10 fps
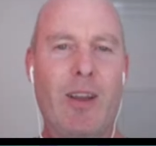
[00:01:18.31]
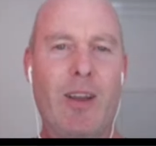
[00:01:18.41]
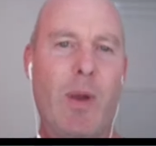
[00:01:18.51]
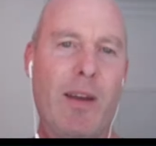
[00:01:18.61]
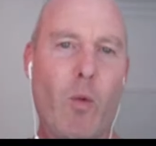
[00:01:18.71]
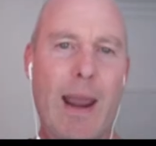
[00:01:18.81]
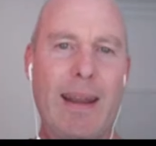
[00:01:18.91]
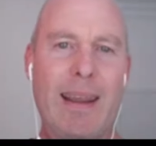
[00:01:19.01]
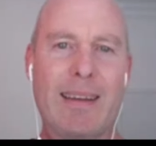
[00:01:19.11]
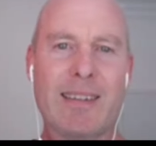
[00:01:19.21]
We have
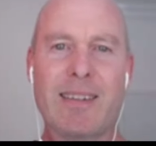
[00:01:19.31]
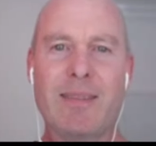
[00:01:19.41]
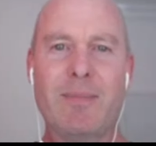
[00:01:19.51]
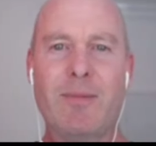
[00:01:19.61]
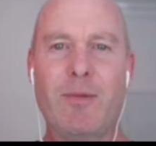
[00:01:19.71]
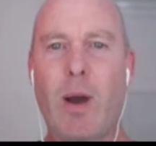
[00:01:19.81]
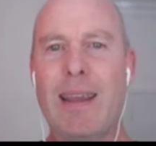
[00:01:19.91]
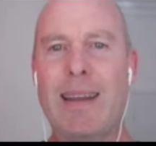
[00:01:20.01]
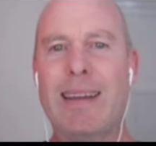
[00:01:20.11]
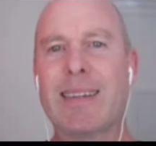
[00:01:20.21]
Wayne Eckerson.
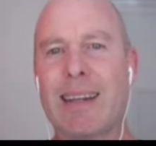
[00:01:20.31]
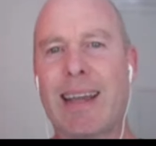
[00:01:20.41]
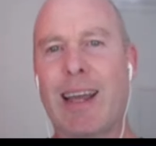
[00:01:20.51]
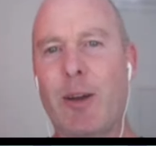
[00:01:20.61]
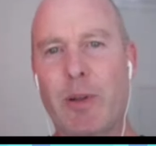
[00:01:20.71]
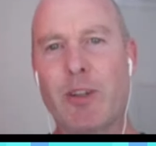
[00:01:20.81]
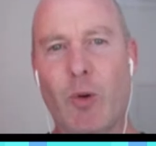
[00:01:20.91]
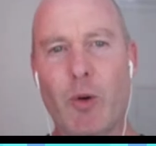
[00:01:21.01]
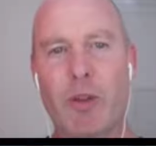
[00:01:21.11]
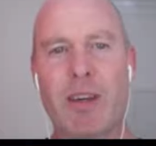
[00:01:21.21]
Wayne is an accomplished
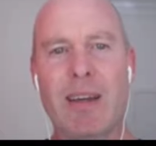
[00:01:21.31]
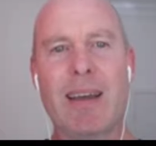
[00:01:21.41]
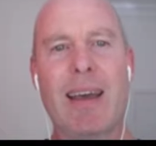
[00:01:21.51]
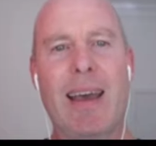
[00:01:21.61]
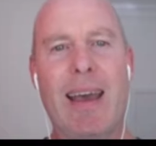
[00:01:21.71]
author